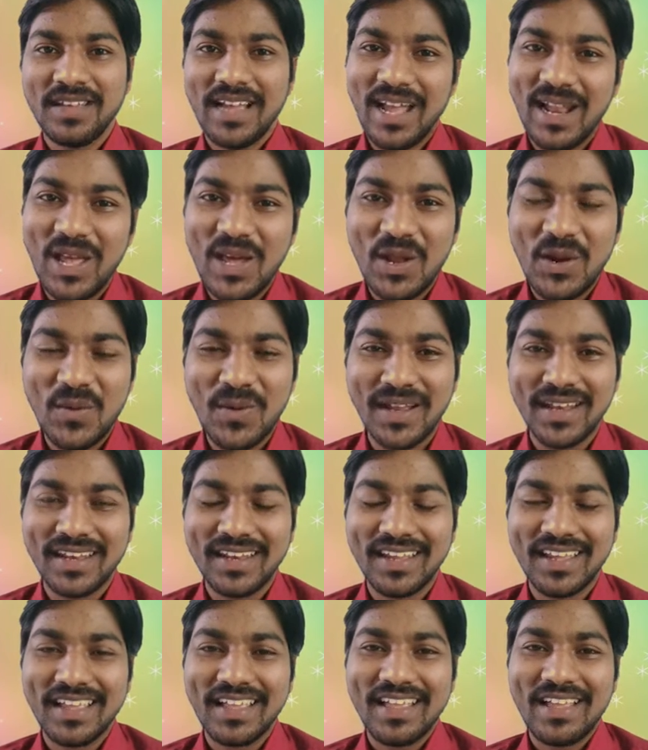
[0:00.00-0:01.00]
Hello
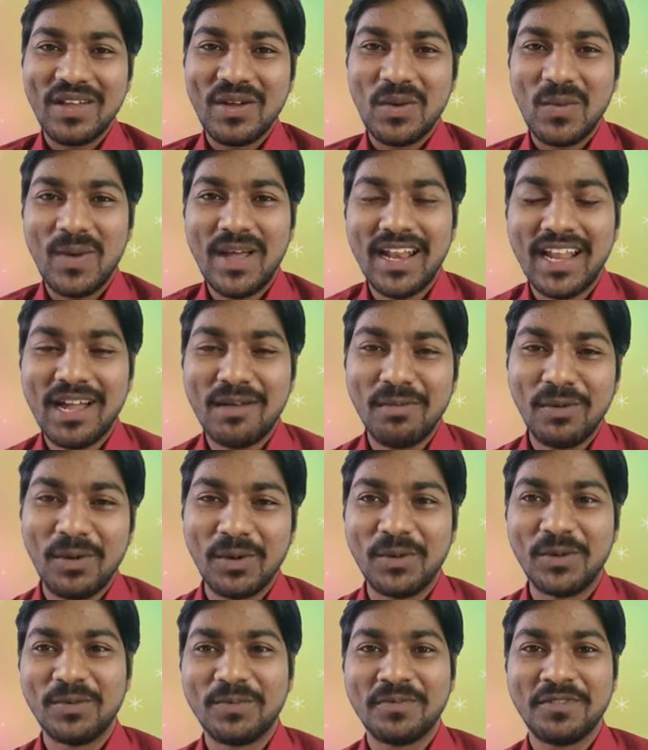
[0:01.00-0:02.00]
everyone, welcome
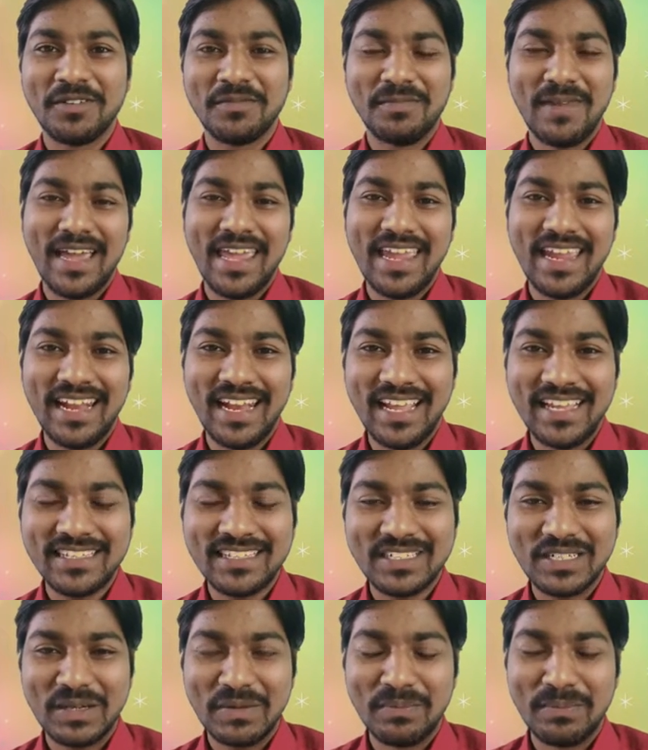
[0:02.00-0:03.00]
to My
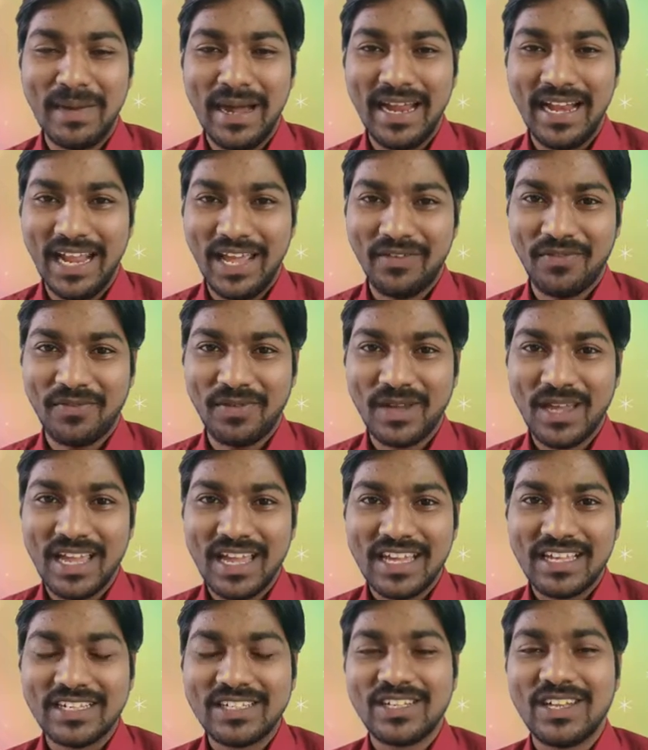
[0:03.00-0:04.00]
English, My Life,
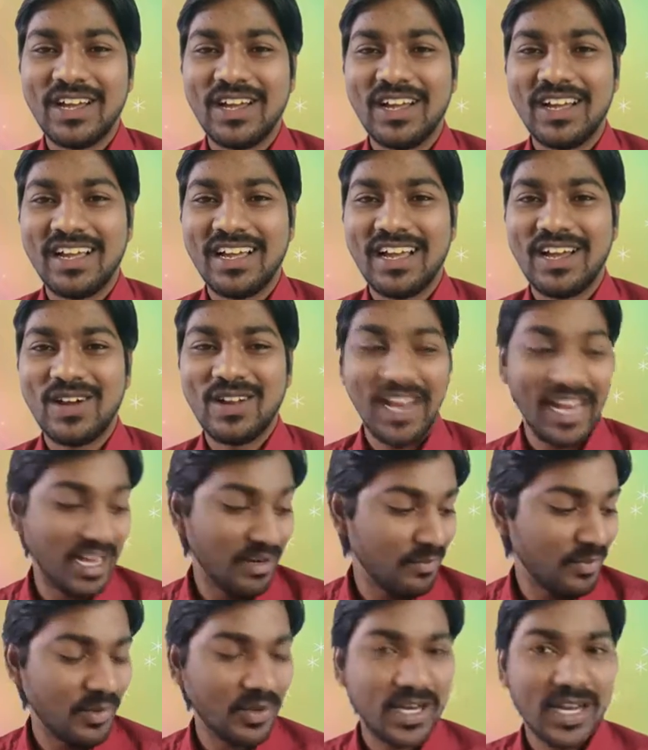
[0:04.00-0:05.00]

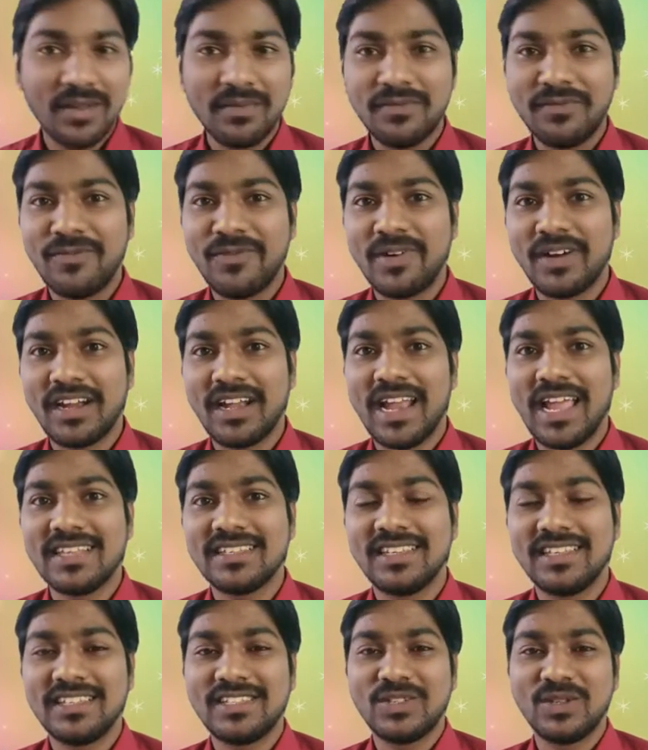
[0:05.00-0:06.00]
online program for
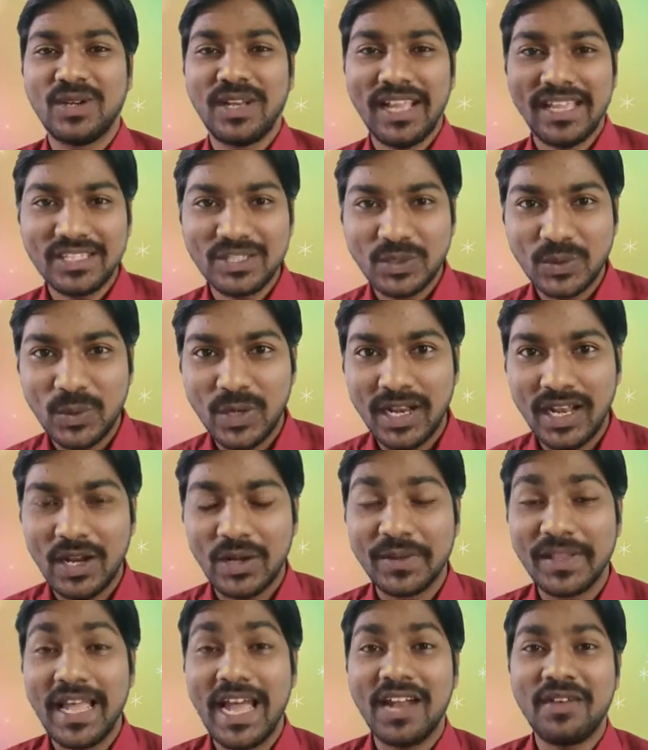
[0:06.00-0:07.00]
class 6 to class 12.
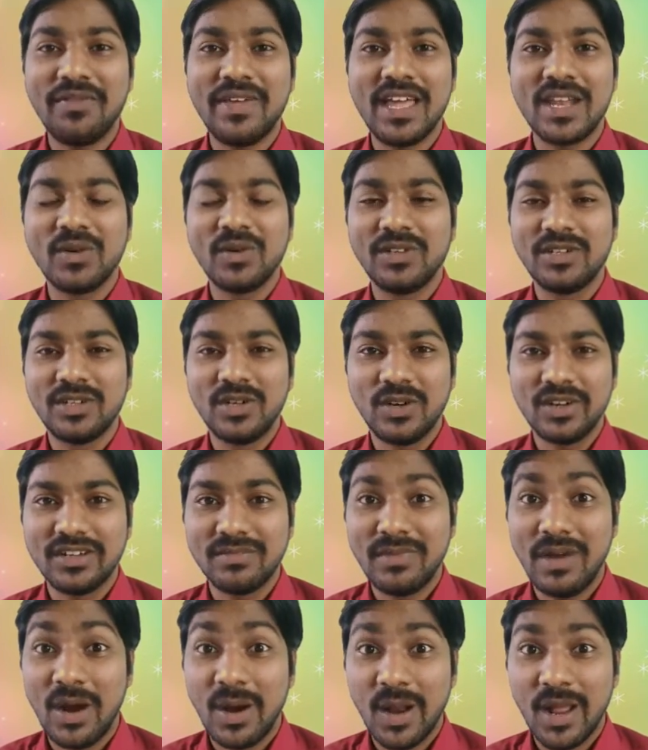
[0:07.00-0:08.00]
On that we are going to
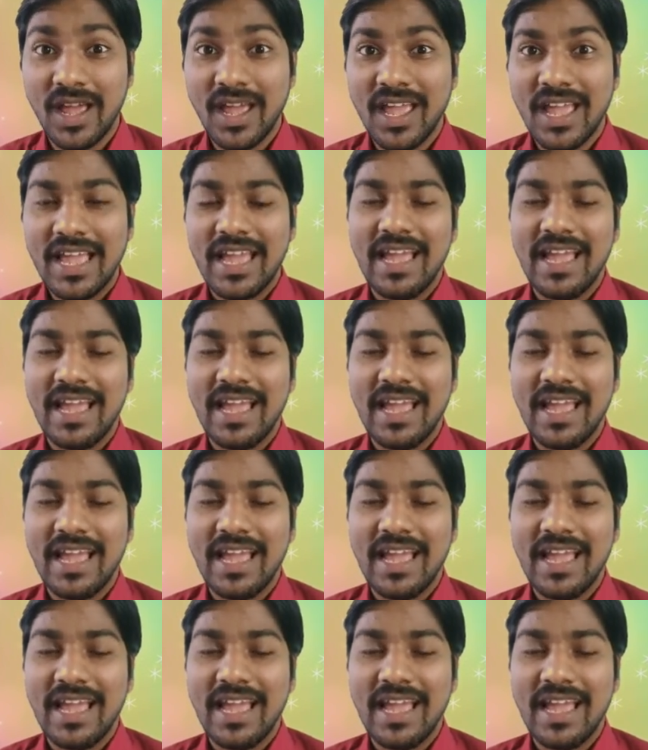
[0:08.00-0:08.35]
talk about